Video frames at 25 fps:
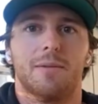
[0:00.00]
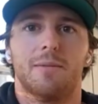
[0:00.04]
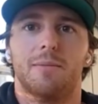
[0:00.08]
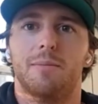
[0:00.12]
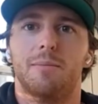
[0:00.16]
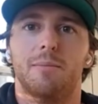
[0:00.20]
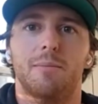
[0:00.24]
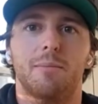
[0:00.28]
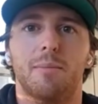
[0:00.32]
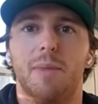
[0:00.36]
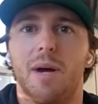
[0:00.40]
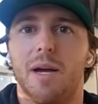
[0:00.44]

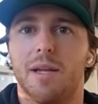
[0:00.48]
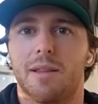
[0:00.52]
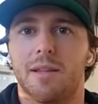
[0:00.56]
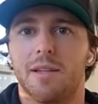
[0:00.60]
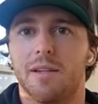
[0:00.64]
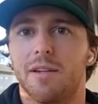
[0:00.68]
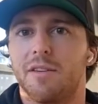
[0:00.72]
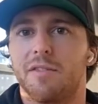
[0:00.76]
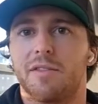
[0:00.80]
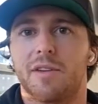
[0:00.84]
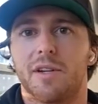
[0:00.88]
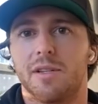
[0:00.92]
method
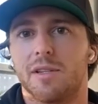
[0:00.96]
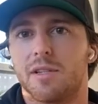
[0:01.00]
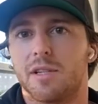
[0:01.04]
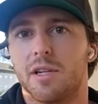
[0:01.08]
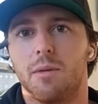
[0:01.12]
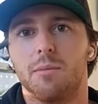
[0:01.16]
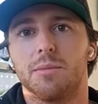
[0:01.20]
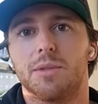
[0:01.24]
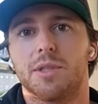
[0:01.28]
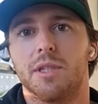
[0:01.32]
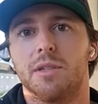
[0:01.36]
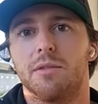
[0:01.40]
of
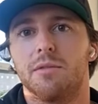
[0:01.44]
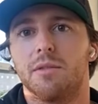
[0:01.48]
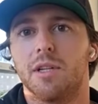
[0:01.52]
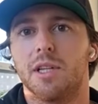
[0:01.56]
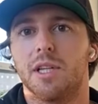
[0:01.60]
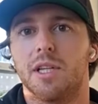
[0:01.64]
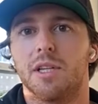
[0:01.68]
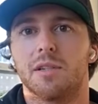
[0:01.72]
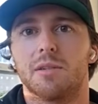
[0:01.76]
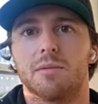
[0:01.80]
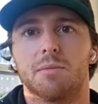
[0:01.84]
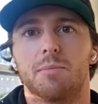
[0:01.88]
consumption,
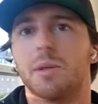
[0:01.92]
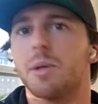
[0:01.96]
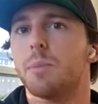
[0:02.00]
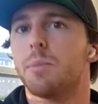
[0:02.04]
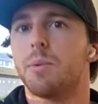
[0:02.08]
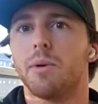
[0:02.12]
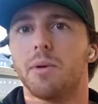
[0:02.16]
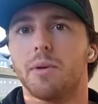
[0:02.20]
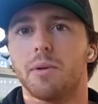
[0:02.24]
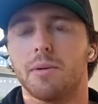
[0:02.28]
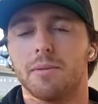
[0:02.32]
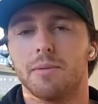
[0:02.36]
really.
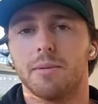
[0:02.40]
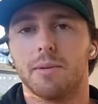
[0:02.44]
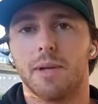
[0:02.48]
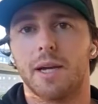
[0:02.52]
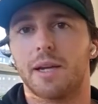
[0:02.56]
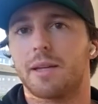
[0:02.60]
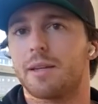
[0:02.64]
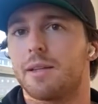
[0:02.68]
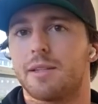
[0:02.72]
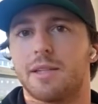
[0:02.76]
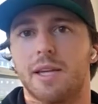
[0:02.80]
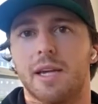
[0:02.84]
People
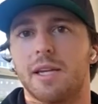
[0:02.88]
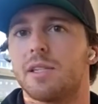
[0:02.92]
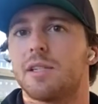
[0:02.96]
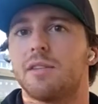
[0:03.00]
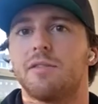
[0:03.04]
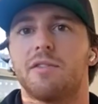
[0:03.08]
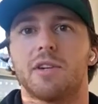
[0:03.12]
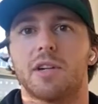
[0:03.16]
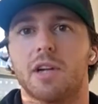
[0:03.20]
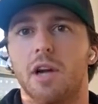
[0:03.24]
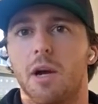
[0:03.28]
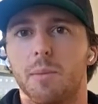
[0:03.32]
like the taste of
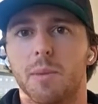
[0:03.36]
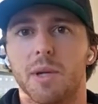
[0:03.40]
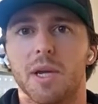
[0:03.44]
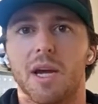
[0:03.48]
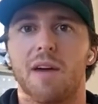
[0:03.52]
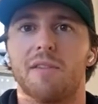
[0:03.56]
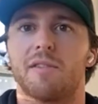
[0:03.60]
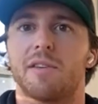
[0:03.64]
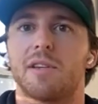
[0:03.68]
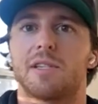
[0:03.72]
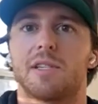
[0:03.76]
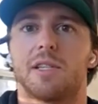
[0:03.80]
a gummy.
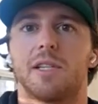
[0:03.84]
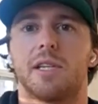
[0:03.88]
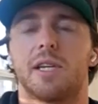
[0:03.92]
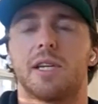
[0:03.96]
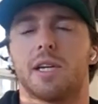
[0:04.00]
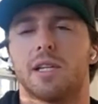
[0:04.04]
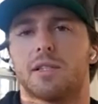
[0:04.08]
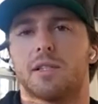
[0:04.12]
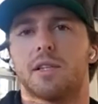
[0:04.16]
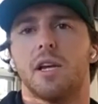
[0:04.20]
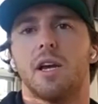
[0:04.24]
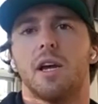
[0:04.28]
Obviously,
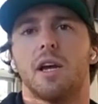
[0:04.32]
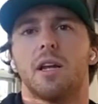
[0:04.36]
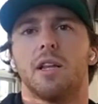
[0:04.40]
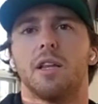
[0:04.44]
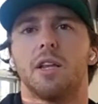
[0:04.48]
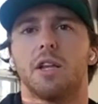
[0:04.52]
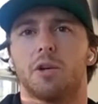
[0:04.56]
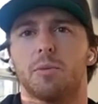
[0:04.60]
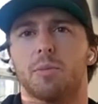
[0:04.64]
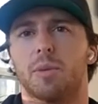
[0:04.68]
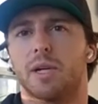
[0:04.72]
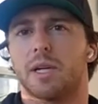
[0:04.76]
it's a
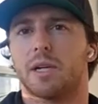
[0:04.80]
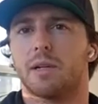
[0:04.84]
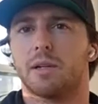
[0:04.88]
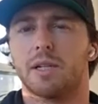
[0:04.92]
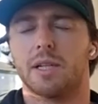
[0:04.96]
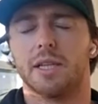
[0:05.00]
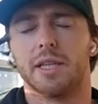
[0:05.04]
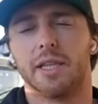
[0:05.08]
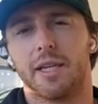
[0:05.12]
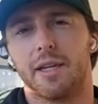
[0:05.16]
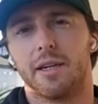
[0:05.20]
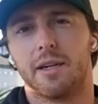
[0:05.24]
little bit
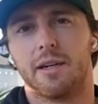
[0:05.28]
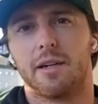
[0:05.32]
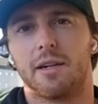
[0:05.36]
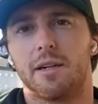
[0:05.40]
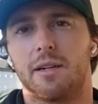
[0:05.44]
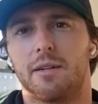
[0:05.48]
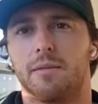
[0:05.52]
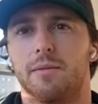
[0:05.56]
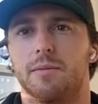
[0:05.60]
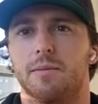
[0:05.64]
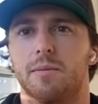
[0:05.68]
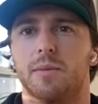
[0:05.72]

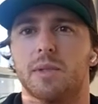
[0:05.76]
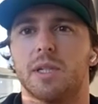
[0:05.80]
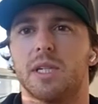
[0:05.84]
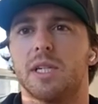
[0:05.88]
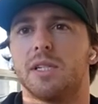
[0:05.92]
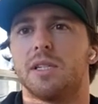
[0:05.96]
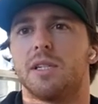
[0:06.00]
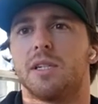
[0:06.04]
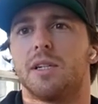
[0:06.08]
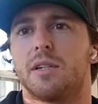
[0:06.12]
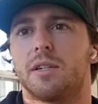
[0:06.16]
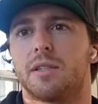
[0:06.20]
cleaner,
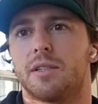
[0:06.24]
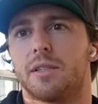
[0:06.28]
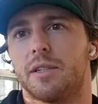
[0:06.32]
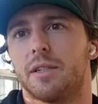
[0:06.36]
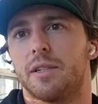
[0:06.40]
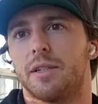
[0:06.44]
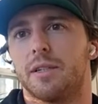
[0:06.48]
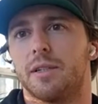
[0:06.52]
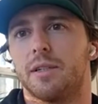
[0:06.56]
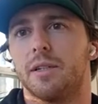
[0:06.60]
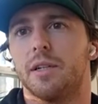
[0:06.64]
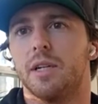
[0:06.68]
easier
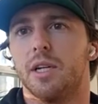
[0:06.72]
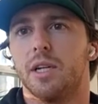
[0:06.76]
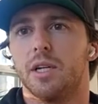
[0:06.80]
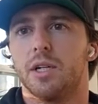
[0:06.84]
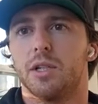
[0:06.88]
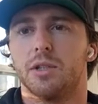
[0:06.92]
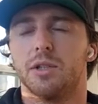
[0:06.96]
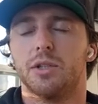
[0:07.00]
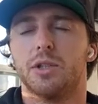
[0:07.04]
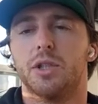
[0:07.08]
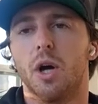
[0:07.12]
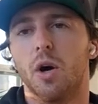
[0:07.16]
to
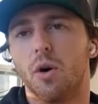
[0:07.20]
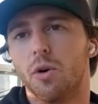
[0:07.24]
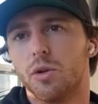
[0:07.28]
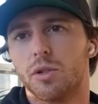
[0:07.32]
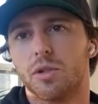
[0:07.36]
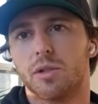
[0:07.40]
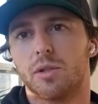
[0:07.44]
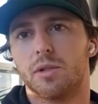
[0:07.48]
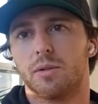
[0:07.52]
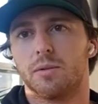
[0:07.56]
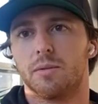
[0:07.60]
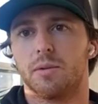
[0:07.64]

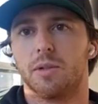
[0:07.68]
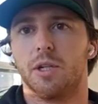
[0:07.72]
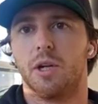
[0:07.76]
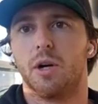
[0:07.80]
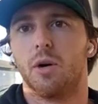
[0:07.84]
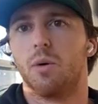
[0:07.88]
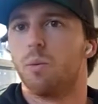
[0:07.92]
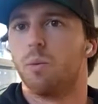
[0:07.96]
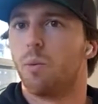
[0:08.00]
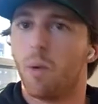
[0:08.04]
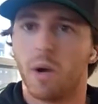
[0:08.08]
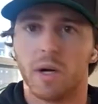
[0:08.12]
dose.
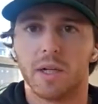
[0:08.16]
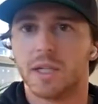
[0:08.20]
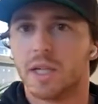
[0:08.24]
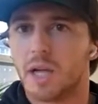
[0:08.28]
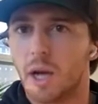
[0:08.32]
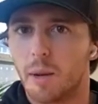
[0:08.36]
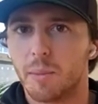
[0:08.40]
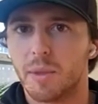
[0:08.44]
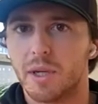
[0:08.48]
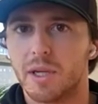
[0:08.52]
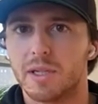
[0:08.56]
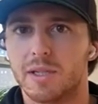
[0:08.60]
One
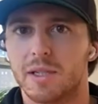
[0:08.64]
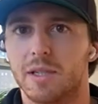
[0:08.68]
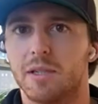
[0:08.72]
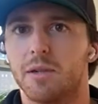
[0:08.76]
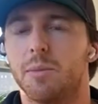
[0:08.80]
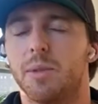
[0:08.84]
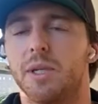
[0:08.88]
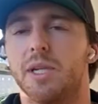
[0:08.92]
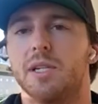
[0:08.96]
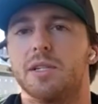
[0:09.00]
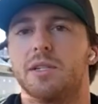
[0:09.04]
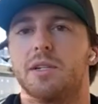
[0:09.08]
gummy is a little
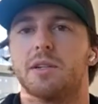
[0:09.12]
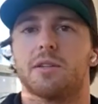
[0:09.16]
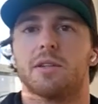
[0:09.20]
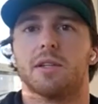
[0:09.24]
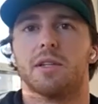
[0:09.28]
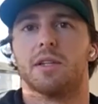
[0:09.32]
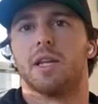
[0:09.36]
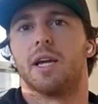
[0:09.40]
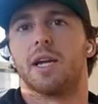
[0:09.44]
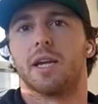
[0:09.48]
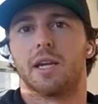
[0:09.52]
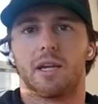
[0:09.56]
bit easier
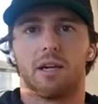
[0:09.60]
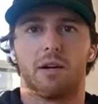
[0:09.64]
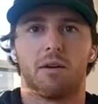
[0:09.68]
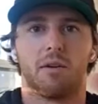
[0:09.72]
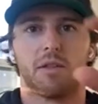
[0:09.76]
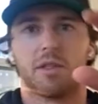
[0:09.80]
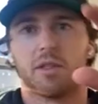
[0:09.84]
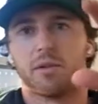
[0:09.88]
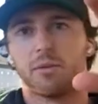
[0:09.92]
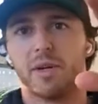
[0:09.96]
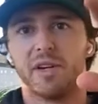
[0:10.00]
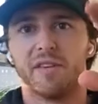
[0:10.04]
than
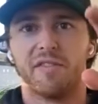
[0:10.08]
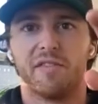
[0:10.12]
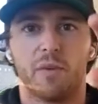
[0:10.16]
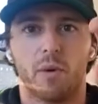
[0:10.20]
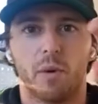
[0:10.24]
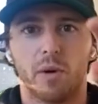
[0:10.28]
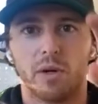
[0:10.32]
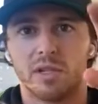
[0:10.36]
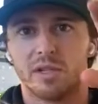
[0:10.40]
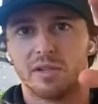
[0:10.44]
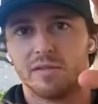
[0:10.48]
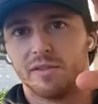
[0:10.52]

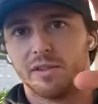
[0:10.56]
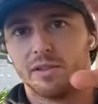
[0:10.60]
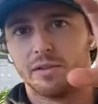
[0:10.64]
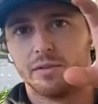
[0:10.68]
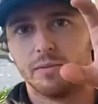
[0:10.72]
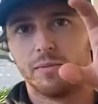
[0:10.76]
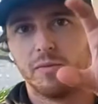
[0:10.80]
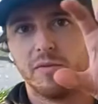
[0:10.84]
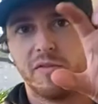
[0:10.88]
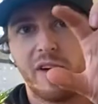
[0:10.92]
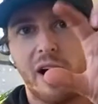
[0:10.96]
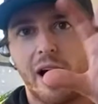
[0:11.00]
3/4 of a
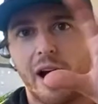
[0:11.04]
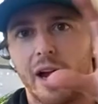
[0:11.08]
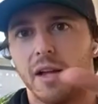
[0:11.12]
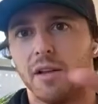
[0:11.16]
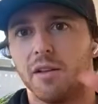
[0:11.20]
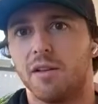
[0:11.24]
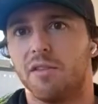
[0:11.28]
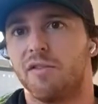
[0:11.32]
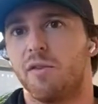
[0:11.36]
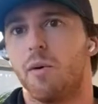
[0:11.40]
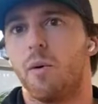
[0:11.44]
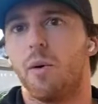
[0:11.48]
vial
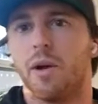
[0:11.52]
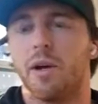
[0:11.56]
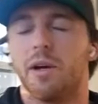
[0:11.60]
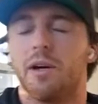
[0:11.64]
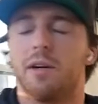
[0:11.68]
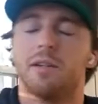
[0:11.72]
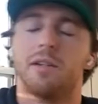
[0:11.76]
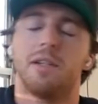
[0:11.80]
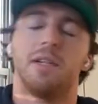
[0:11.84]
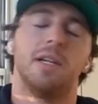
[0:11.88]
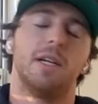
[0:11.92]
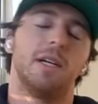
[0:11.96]
of oil.